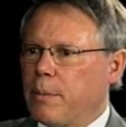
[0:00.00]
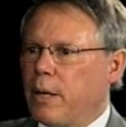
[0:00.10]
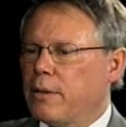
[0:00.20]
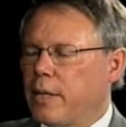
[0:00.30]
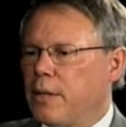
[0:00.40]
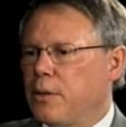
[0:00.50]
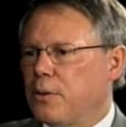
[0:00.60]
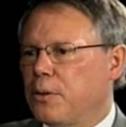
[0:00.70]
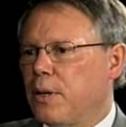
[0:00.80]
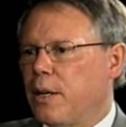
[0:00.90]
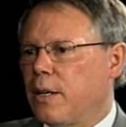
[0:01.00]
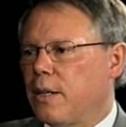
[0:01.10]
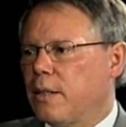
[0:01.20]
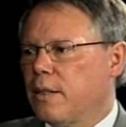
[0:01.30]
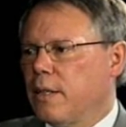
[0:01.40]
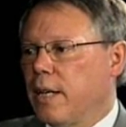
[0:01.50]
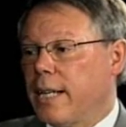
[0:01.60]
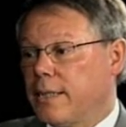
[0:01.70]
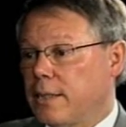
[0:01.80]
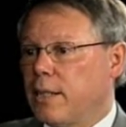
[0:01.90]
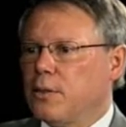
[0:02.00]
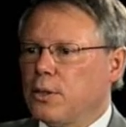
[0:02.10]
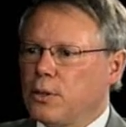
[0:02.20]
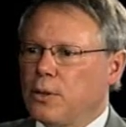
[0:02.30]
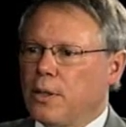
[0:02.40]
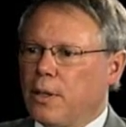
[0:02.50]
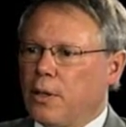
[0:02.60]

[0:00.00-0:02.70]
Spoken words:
about tenure as it's understood in the